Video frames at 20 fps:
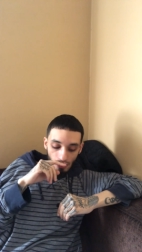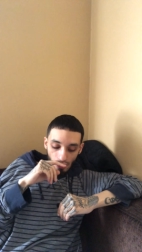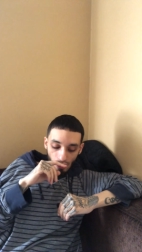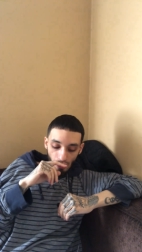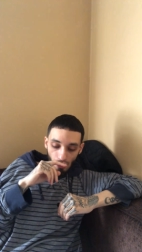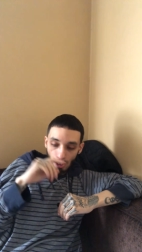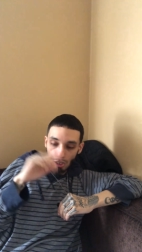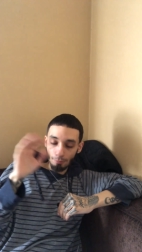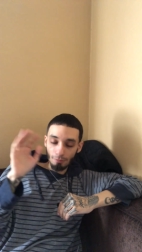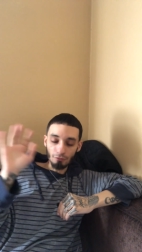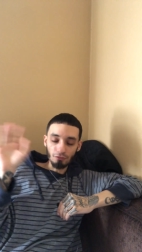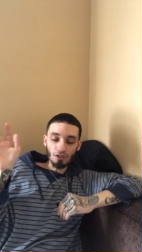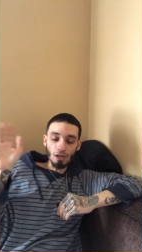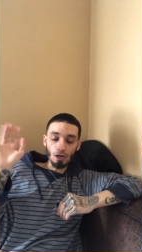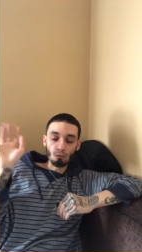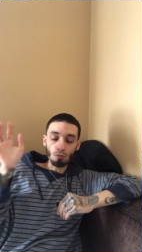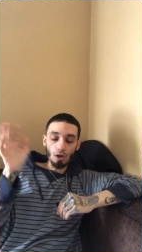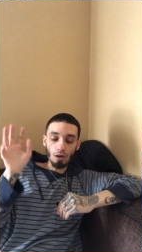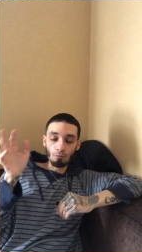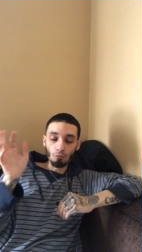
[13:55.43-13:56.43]
if
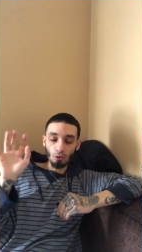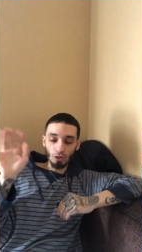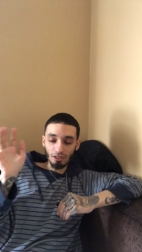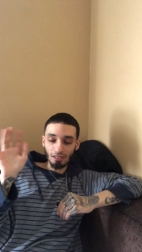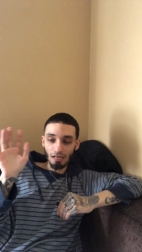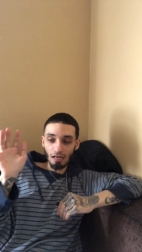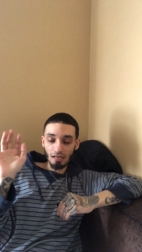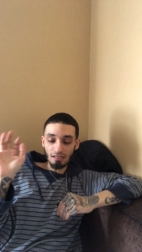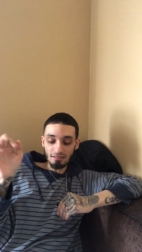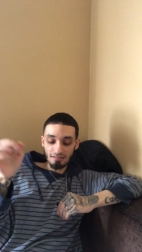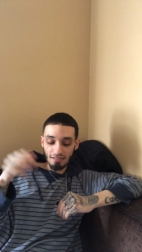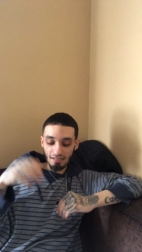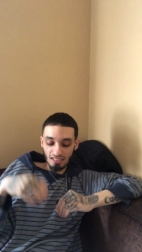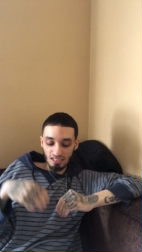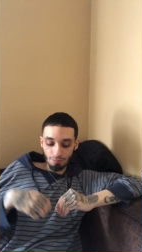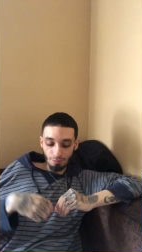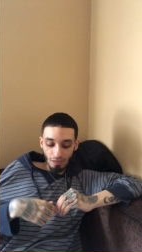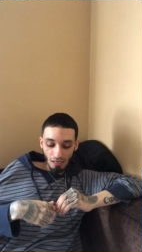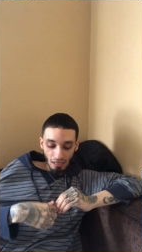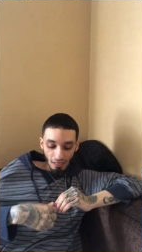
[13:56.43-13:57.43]
y'all want more
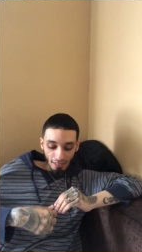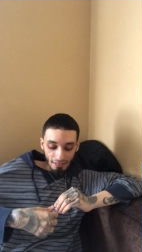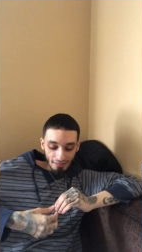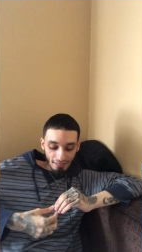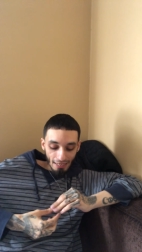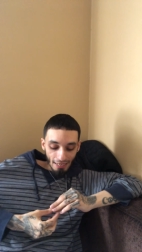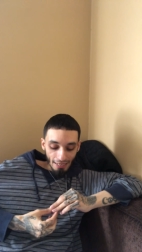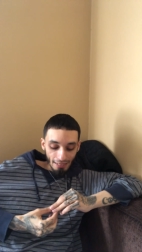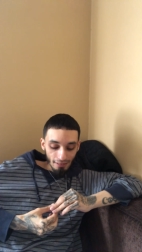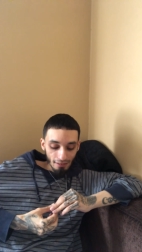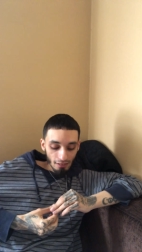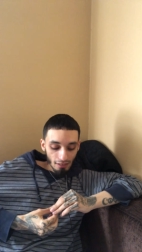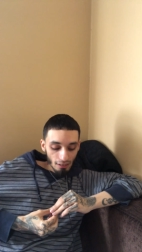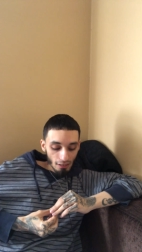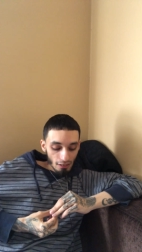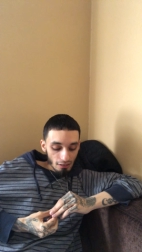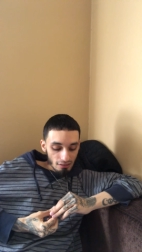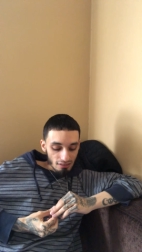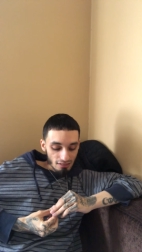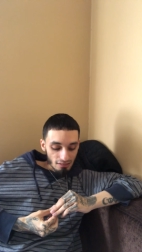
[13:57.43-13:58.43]
context behind that.
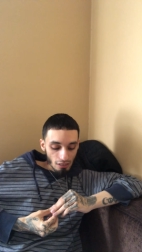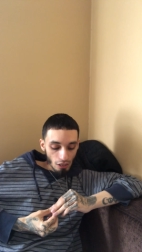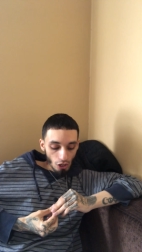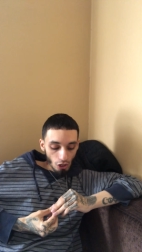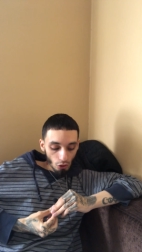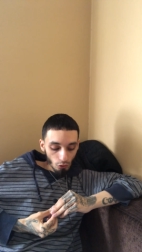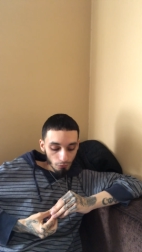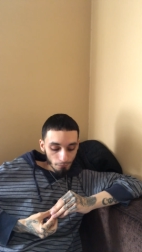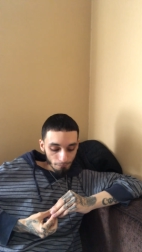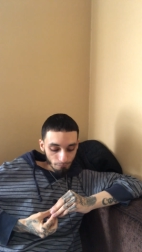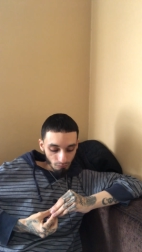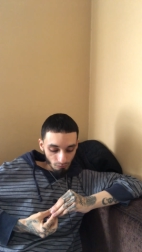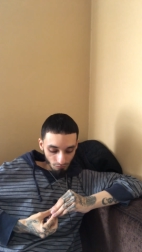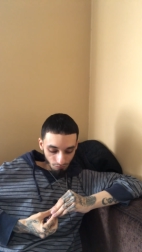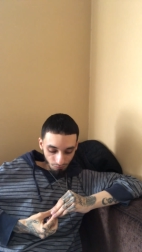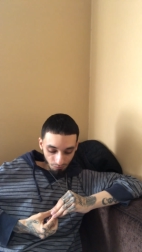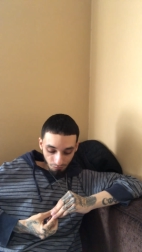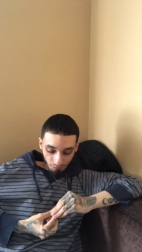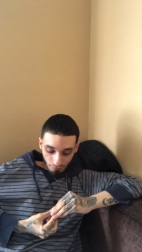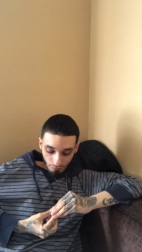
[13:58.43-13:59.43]
So
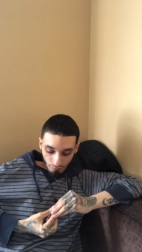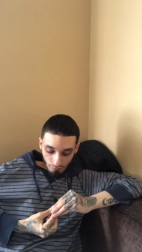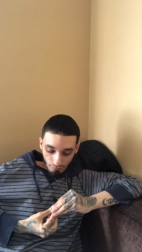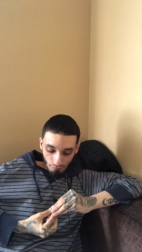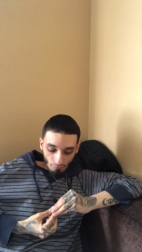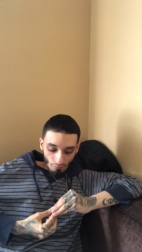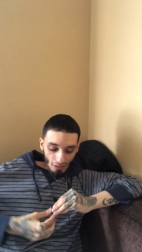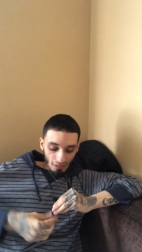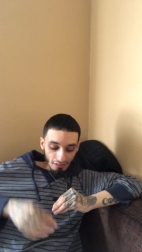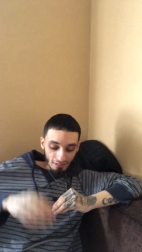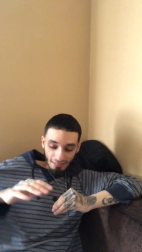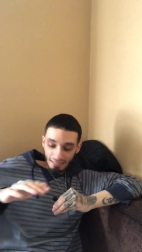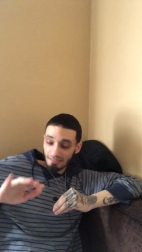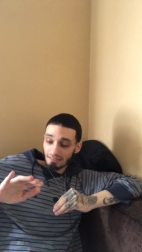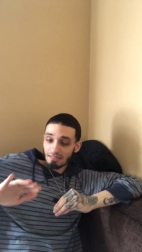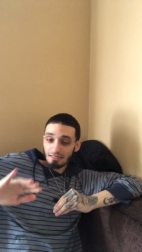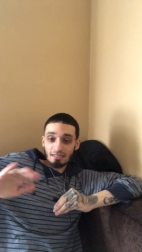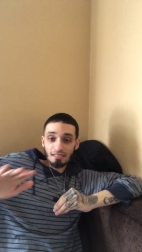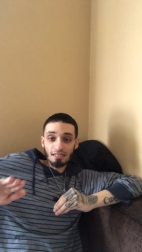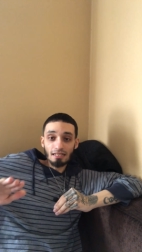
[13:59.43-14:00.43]

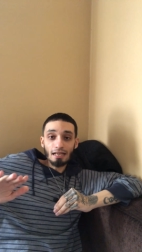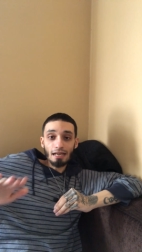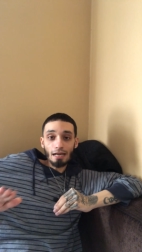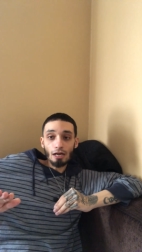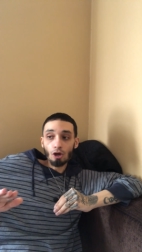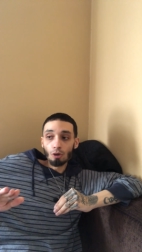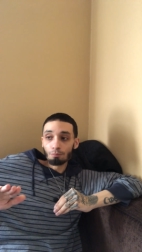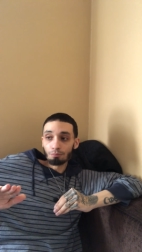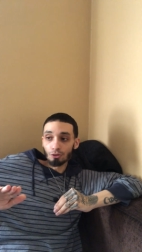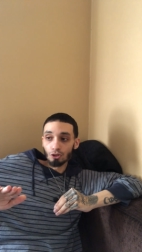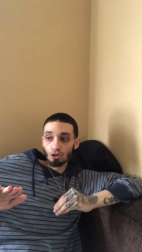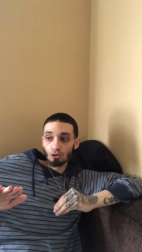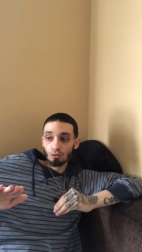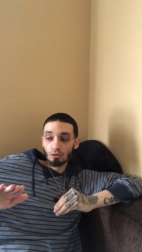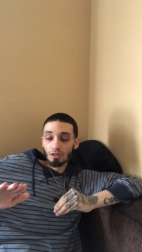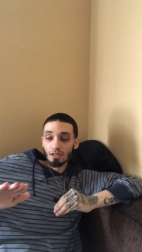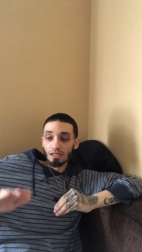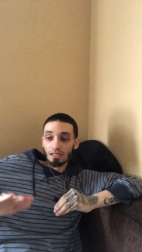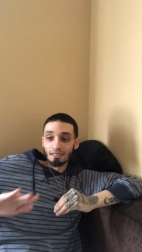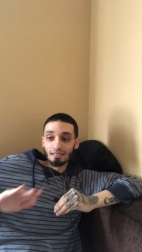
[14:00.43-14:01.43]
this is going to help
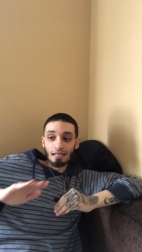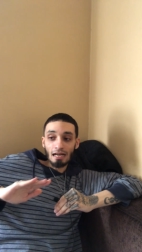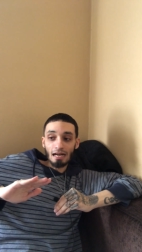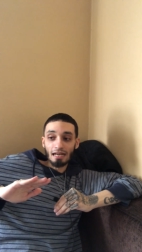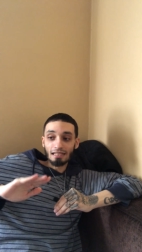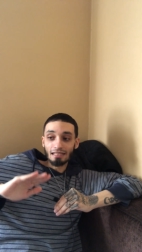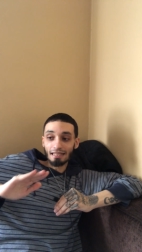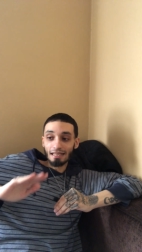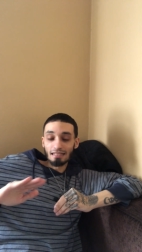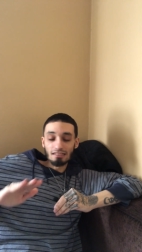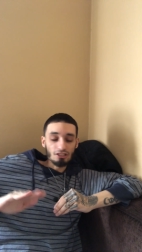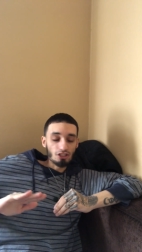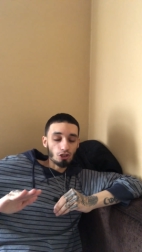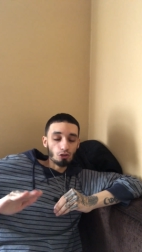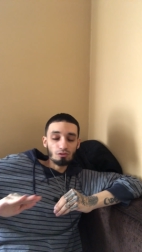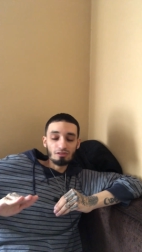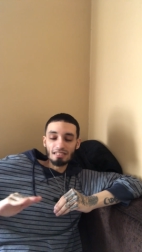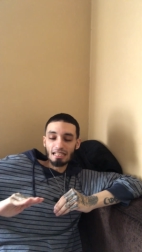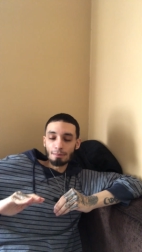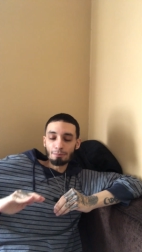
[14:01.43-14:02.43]
you not get
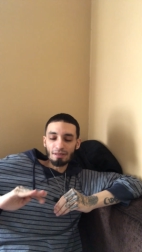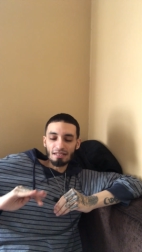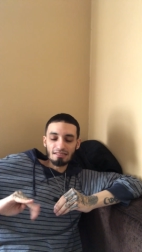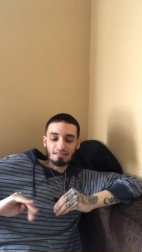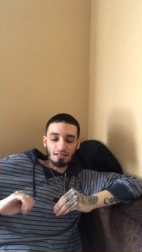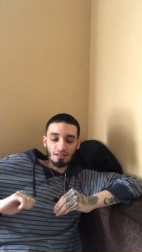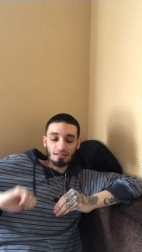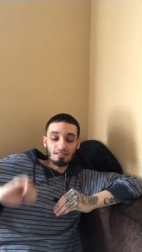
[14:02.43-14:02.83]
too deep into the